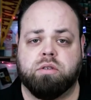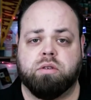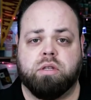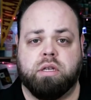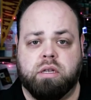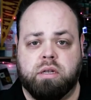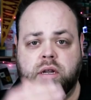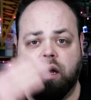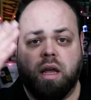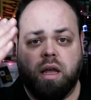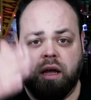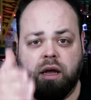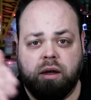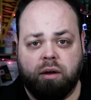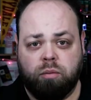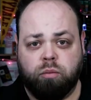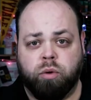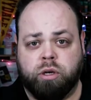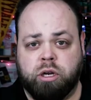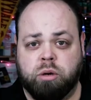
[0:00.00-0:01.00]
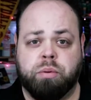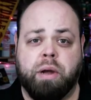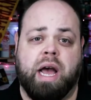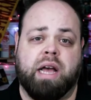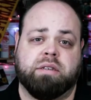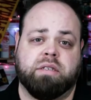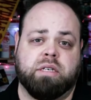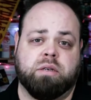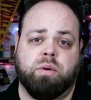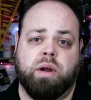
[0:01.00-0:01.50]
So then when you're
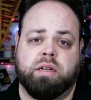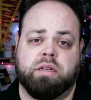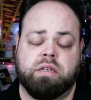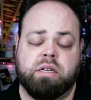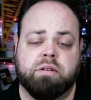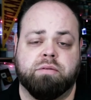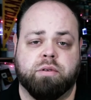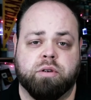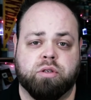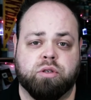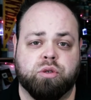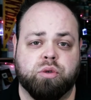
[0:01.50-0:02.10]
passing it around to different